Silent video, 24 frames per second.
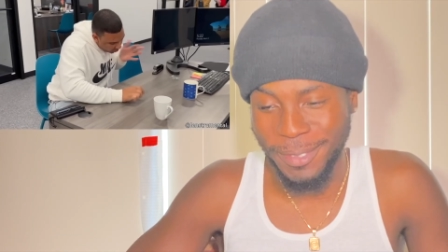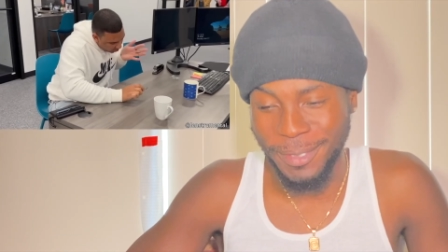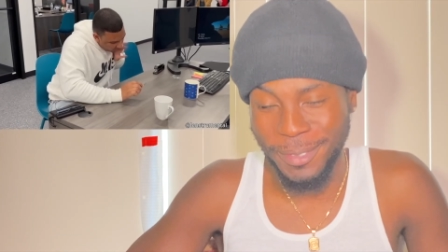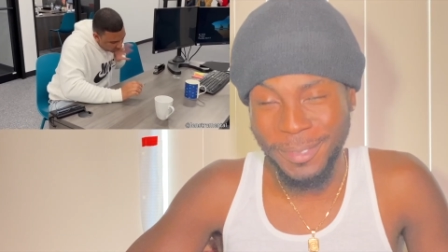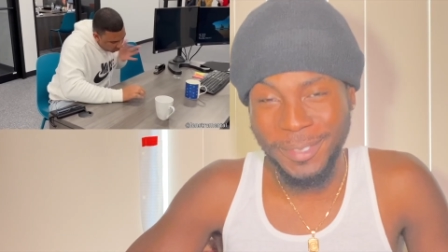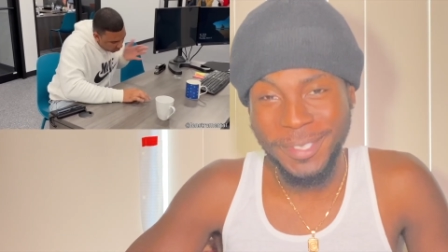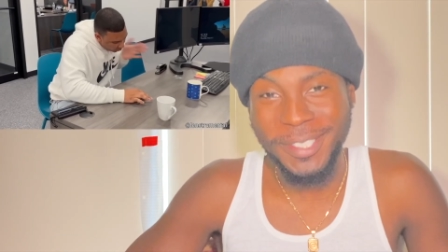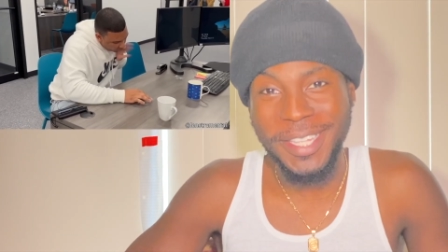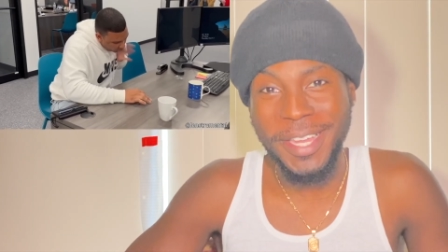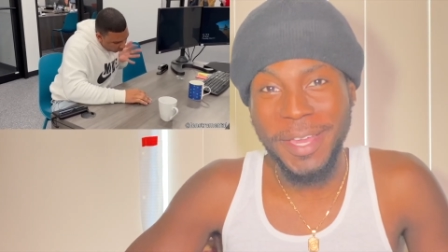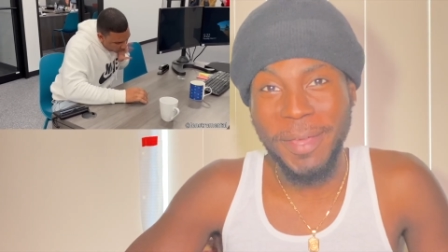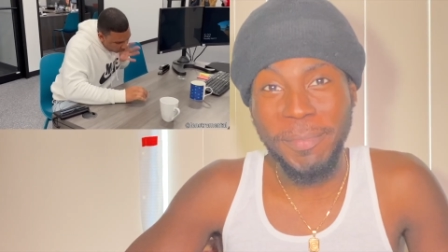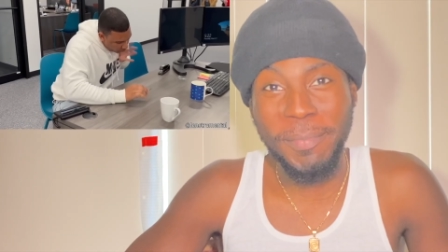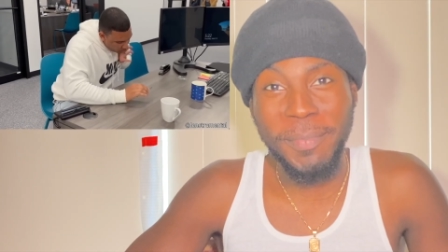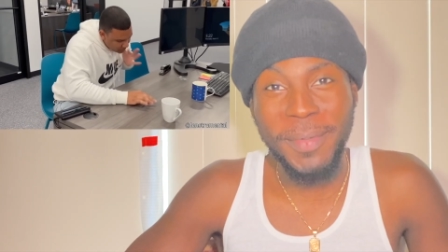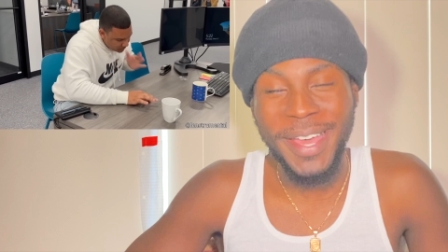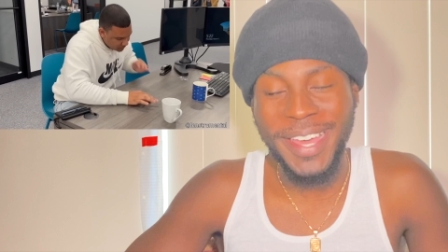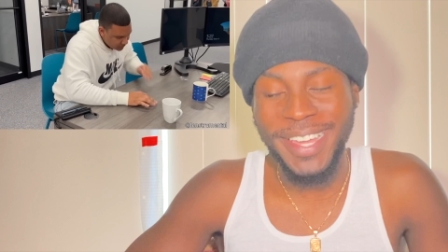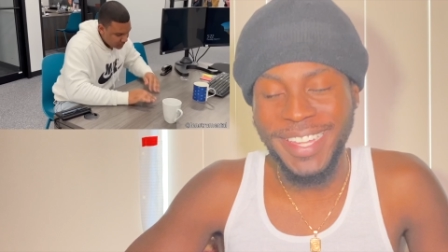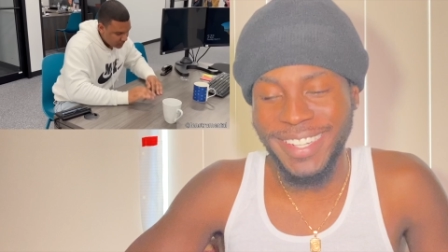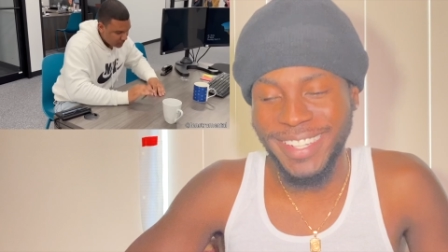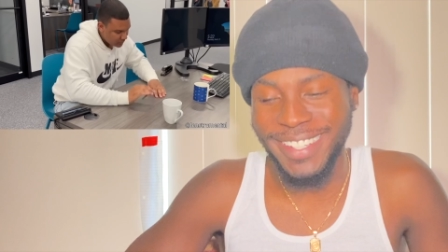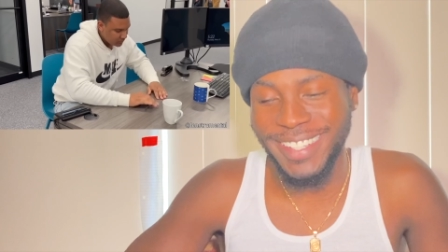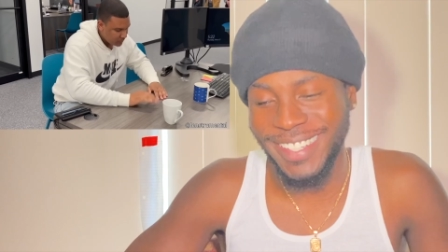use their
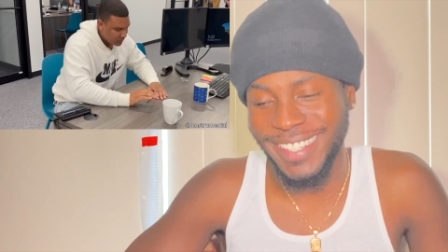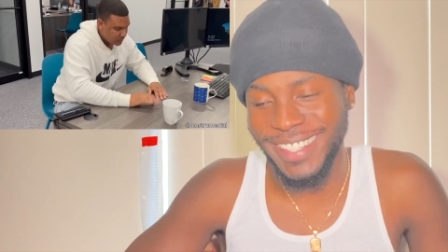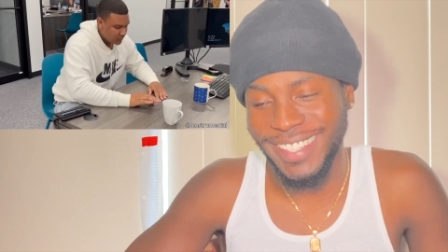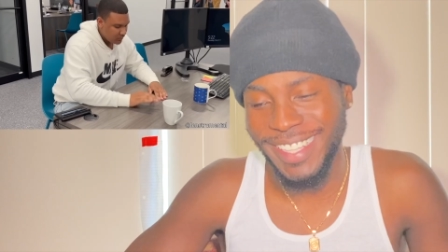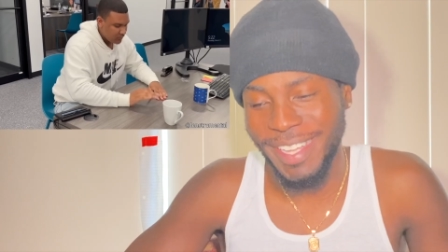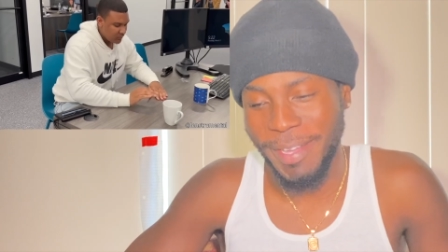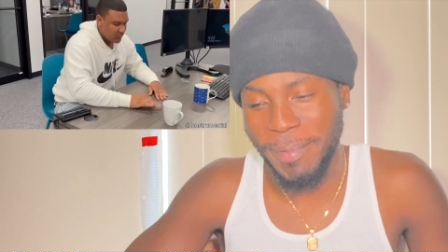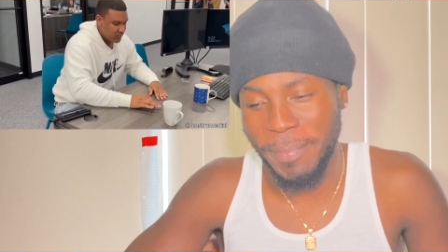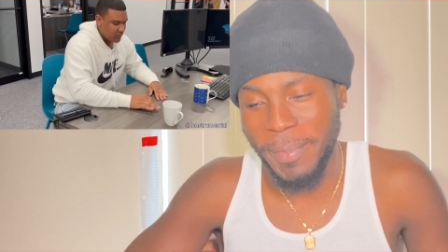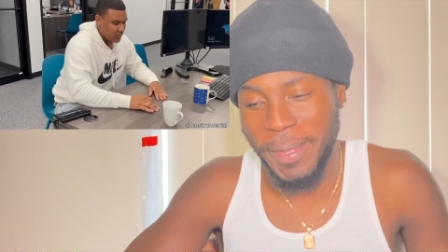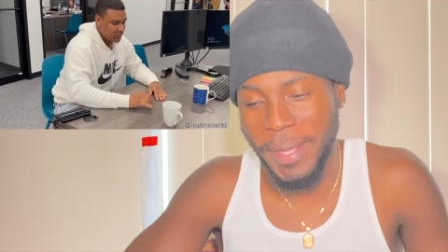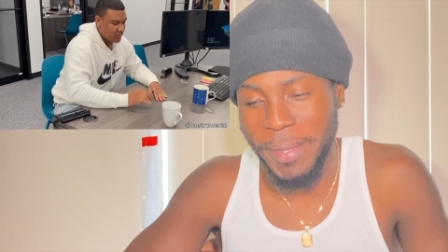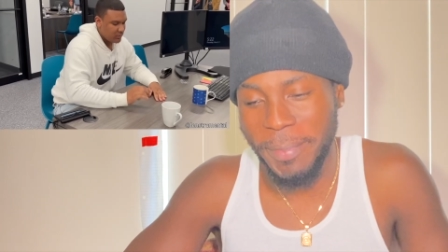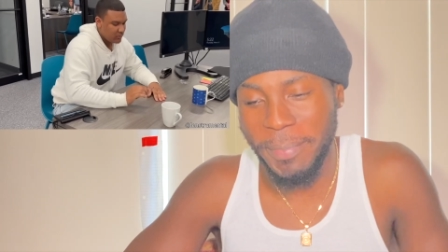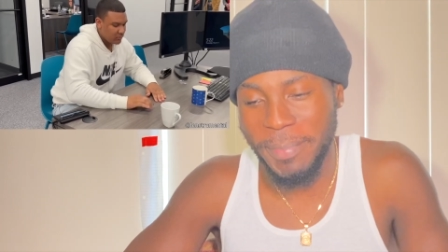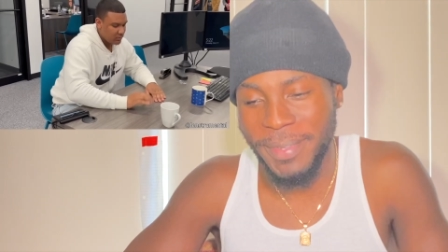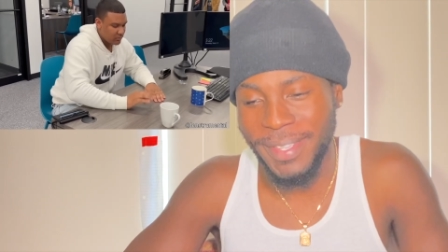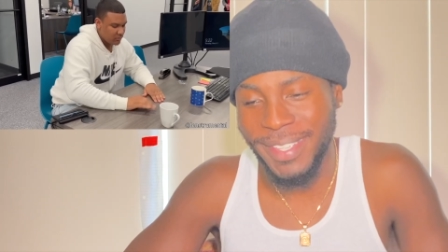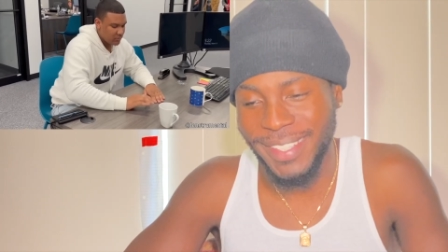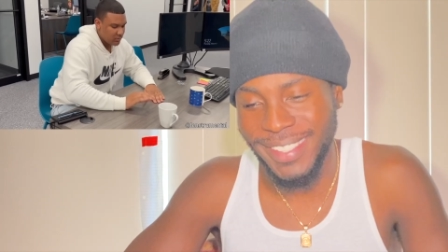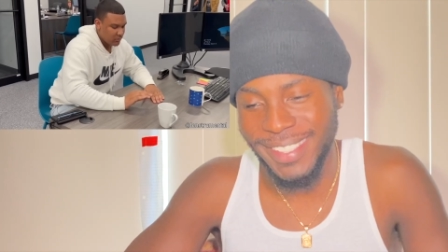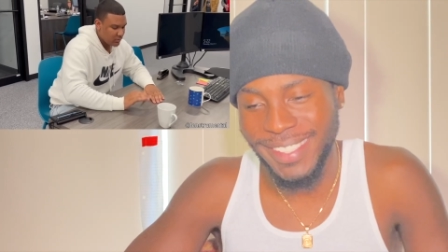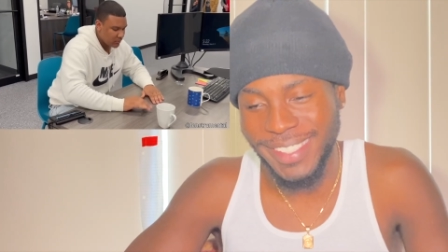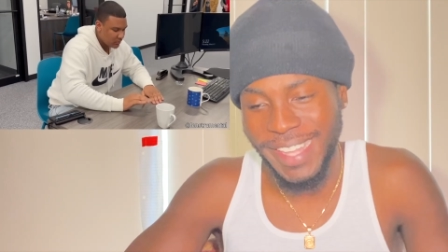pen, their pen be
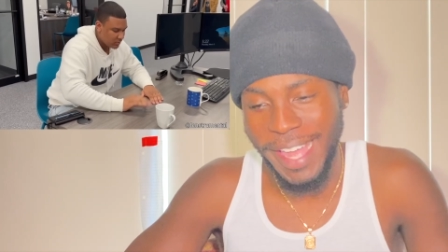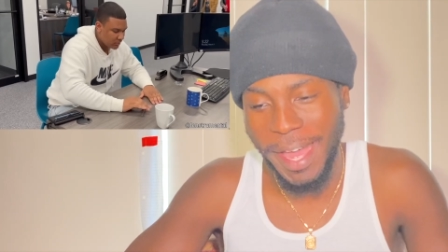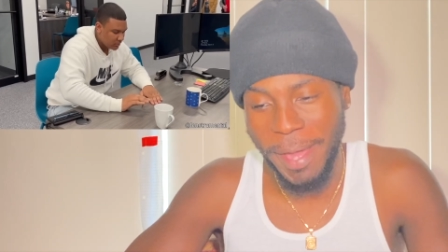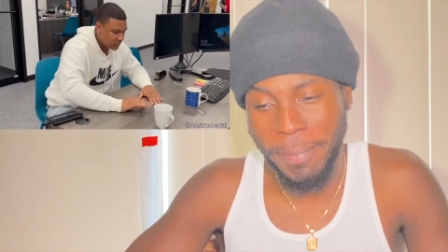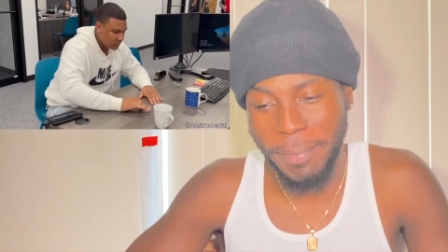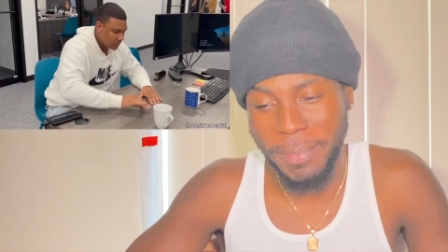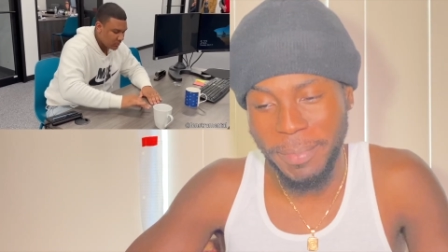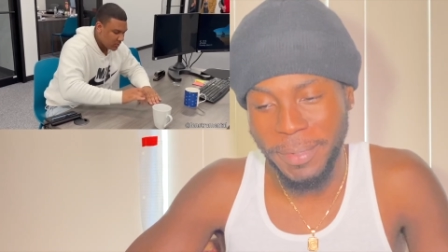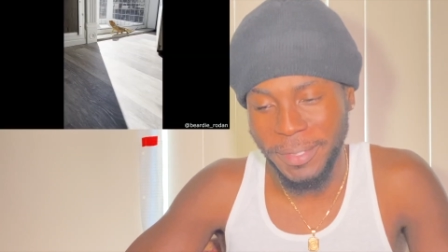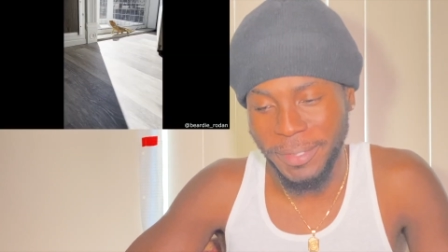stacking.